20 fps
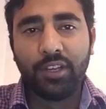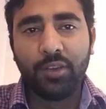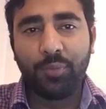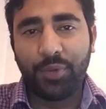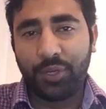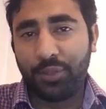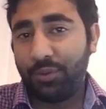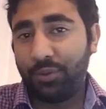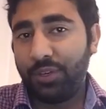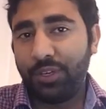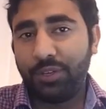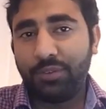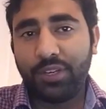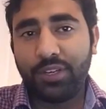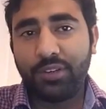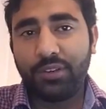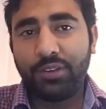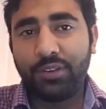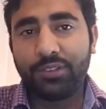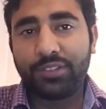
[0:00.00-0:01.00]
But you need
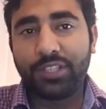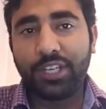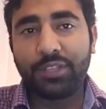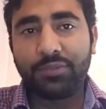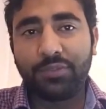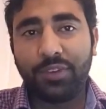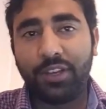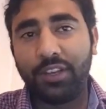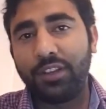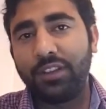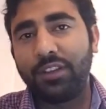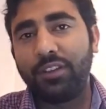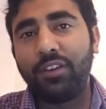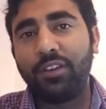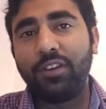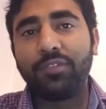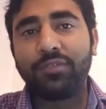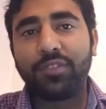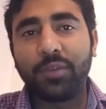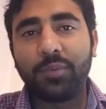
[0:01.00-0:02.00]
to satisfy
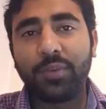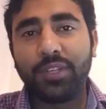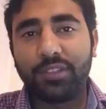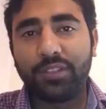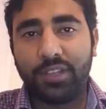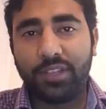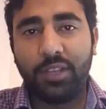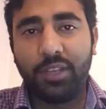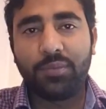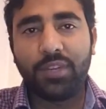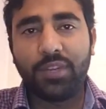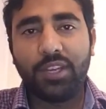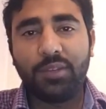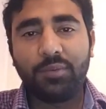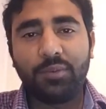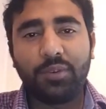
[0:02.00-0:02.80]
all of them at the same time.